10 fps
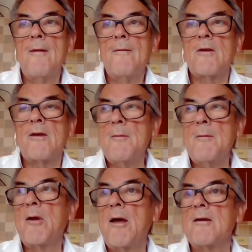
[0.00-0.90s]
the key
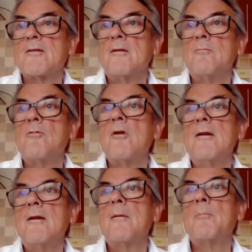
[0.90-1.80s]
players are
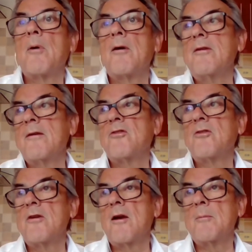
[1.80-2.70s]
really led by the
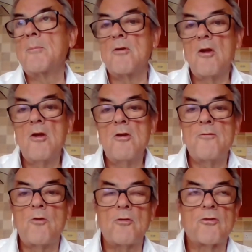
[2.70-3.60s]
FCA, but
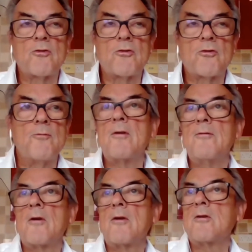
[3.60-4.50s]
you've got some
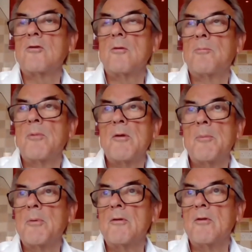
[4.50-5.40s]
very, very good
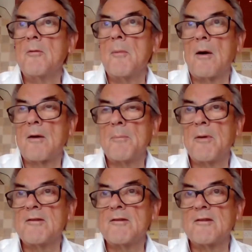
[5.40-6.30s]
people in the
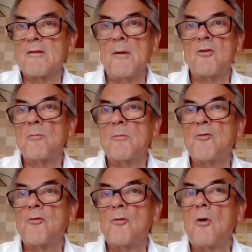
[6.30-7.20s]
marketplace. As I mentioned
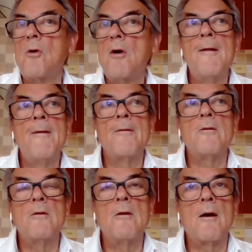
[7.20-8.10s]
before,
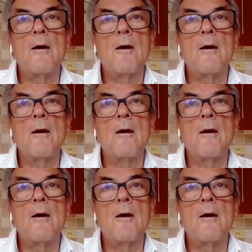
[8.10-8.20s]
the